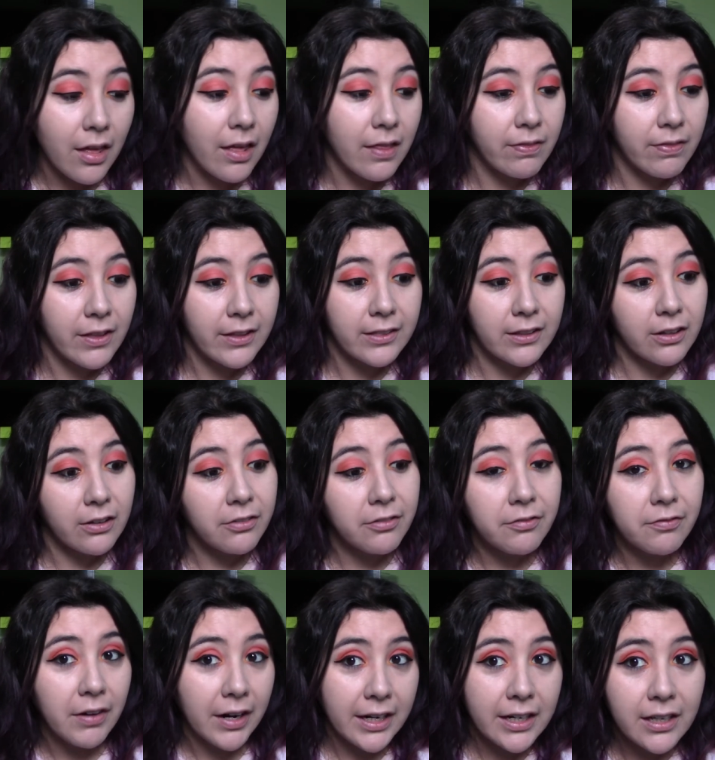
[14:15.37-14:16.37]
and that they're
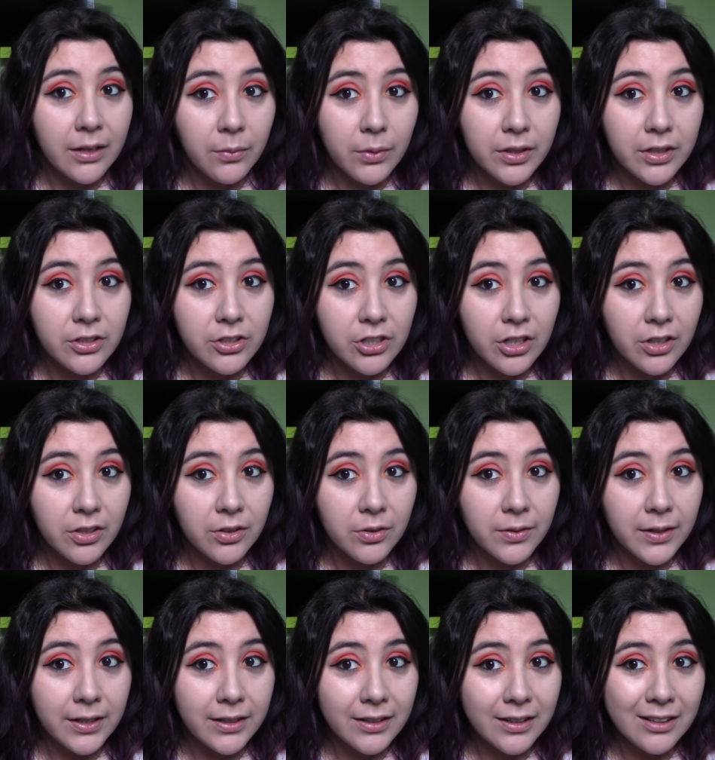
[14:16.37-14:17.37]
fighting with each other
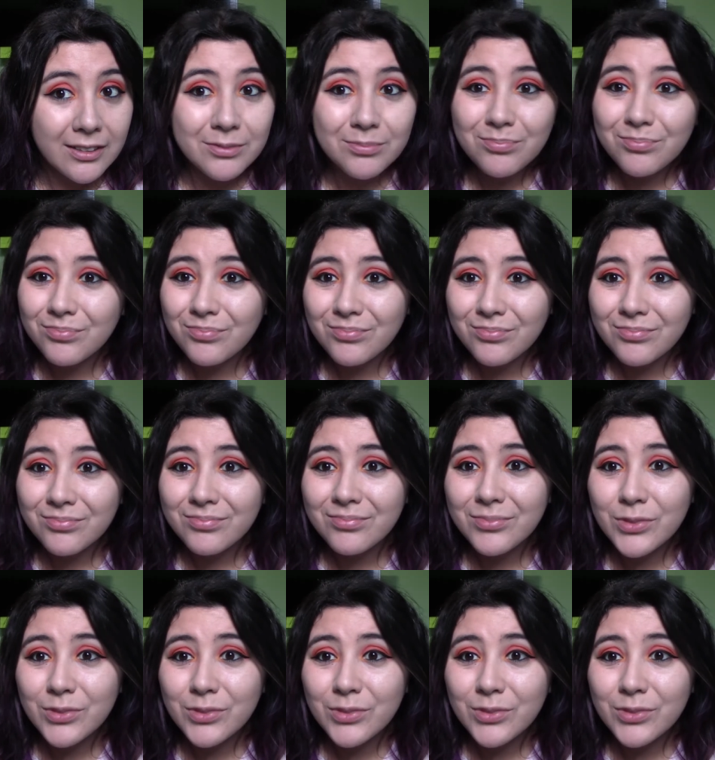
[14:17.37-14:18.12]
right now? Mm-mm.